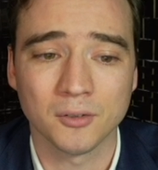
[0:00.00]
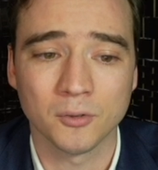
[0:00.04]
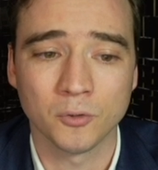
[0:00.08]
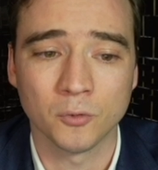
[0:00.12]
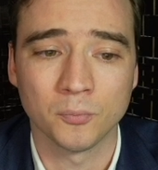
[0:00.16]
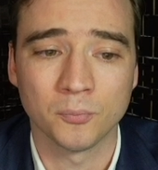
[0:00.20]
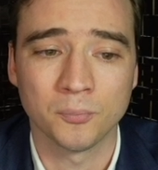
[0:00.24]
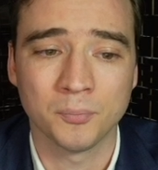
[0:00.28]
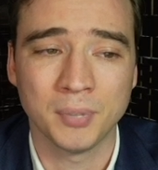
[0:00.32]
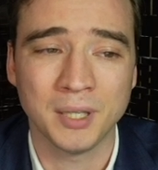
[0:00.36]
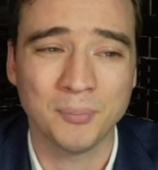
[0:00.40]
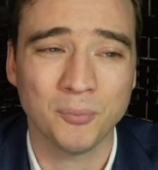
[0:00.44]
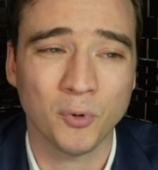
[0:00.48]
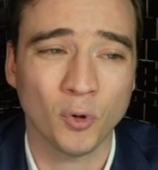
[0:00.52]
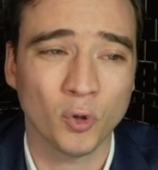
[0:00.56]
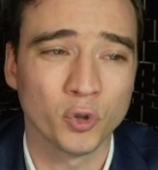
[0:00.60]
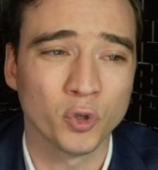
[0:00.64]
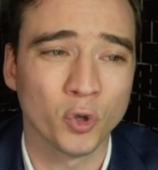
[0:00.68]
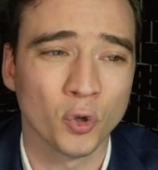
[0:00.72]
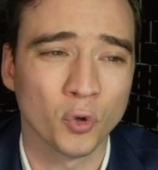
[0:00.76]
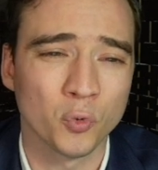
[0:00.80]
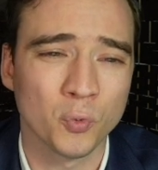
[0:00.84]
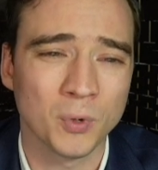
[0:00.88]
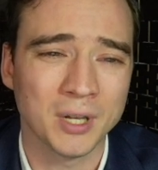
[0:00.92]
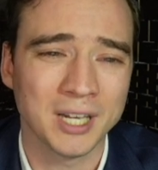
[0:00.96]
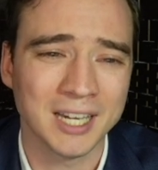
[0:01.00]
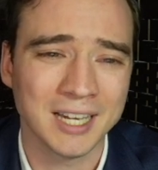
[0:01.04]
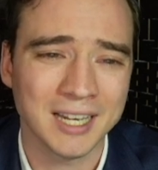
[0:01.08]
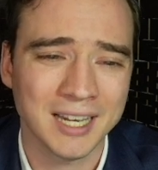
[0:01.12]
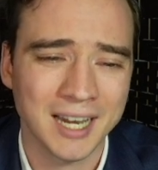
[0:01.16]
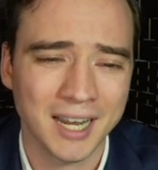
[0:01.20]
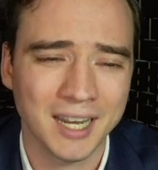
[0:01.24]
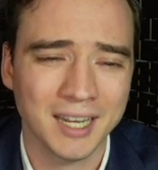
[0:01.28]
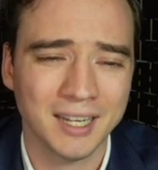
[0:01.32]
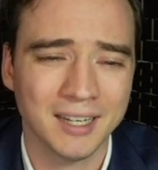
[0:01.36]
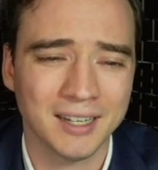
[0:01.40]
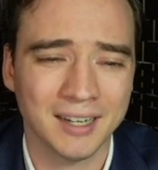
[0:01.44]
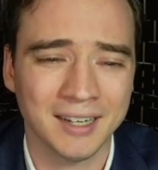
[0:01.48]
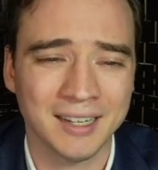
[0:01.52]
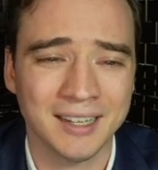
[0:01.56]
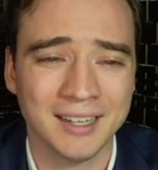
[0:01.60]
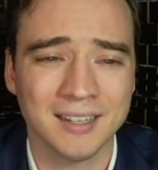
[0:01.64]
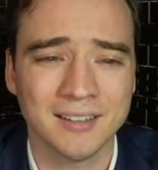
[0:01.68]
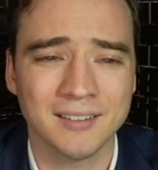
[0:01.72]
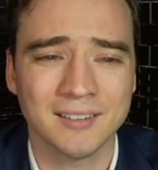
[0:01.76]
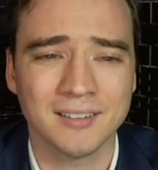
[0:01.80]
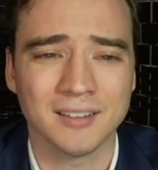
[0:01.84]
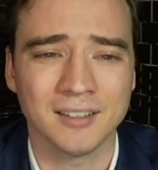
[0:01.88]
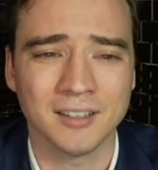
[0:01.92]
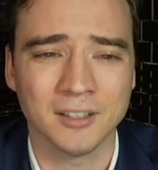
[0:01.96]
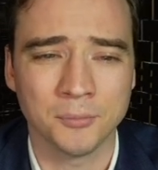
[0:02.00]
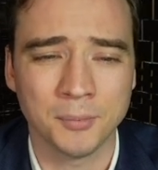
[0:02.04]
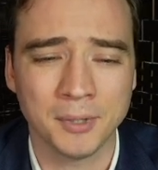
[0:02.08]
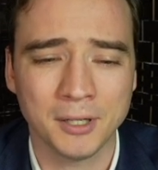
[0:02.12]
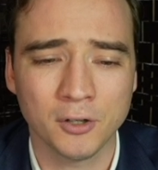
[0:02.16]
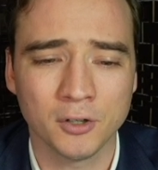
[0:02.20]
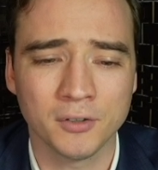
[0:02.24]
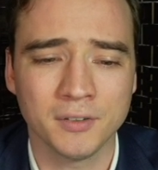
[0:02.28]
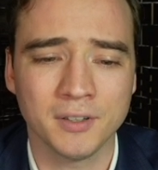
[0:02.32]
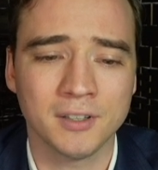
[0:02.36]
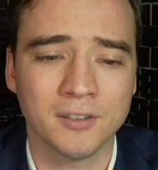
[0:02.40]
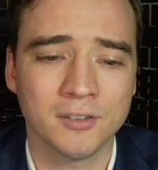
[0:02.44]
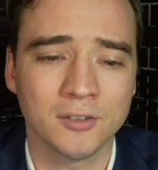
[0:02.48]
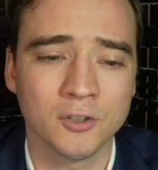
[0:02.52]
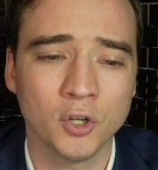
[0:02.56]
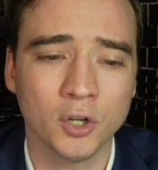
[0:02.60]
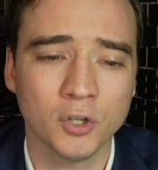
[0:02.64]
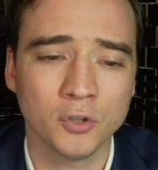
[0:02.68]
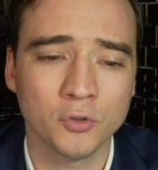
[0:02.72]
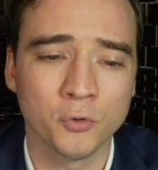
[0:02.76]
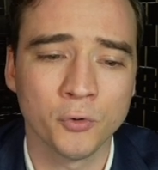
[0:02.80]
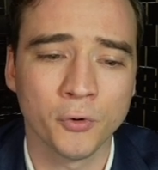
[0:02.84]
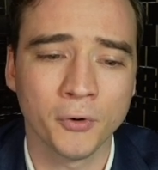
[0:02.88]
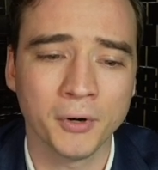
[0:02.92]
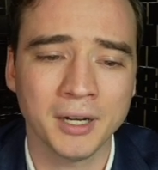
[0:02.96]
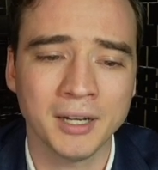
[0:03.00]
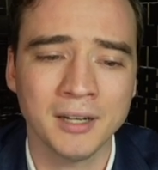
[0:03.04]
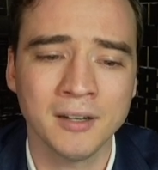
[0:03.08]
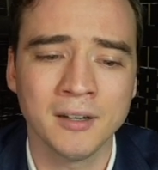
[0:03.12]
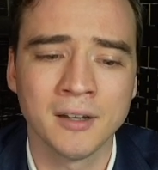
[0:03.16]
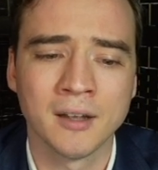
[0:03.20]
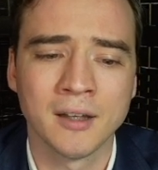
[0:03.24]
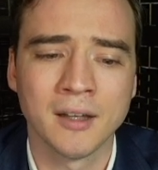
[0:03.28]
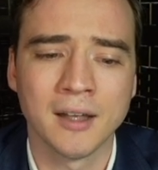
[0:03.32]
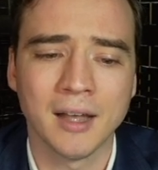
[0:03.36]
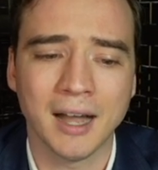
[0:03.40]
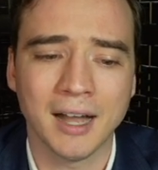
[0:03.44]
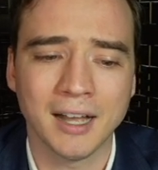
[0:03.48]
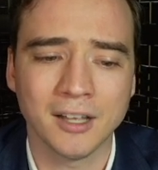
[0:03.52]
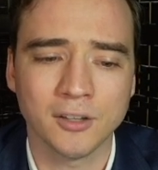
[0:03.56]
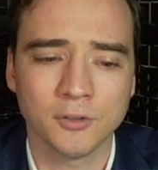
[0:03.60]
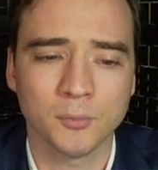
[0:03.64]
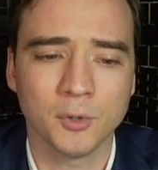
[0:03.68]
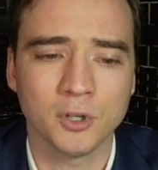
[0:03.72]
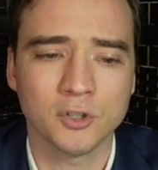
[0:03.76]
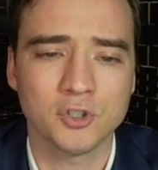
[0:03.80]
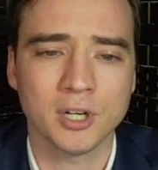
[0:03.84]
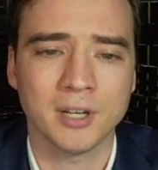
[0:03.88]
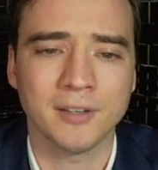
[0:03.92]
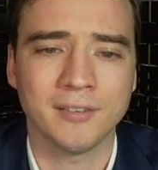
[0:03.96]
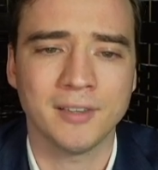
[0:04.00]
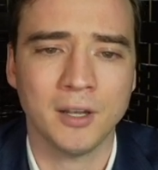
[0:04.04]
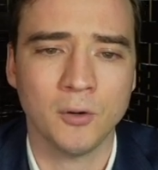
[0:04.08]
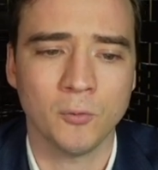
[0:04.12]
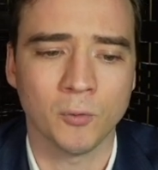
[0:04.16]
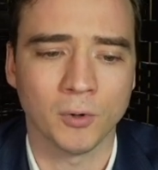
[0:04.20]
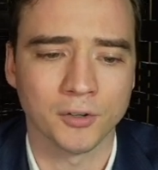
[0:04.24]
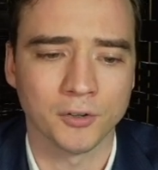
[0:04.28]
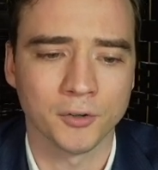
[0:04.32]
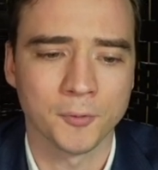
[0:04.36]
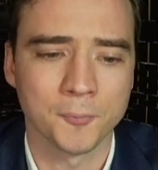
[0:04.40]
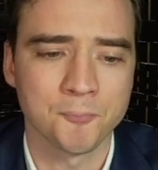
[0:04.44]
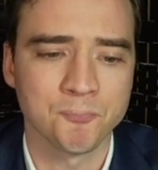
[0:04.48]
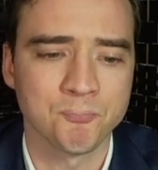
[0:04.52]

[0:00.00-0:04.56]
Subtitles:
people don't really like, I guess. It's because it's not growing as much as they want.